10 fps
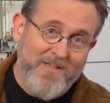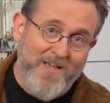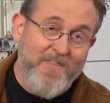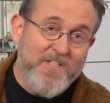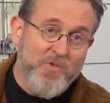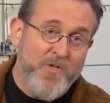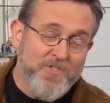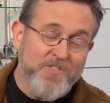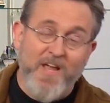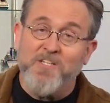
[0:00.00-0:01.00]
And these
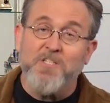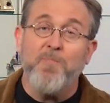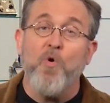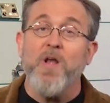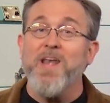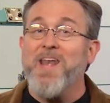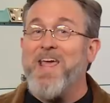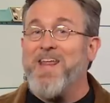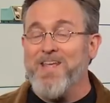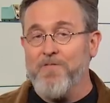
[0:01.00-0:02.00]
switches now support
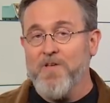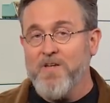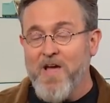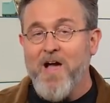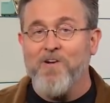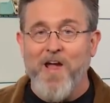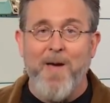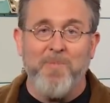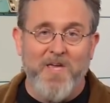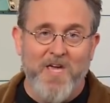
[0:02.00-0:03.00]
native Docker
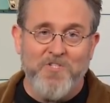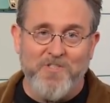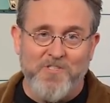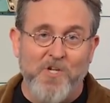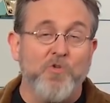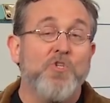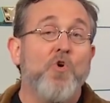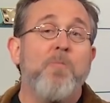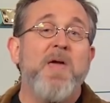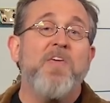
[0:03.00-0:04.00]
applications. So
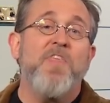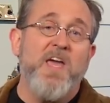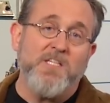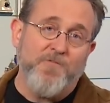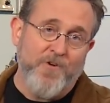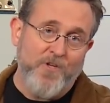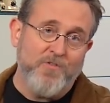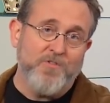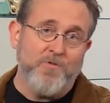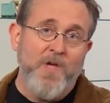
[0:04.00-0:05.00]
two big things for you
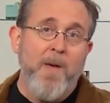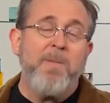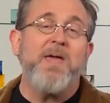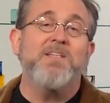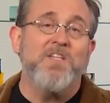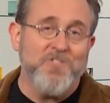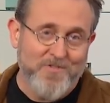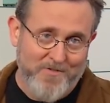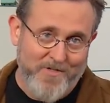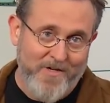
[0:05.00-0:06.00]
to pay attention
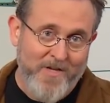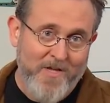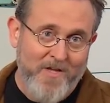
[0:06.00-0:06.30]
to here.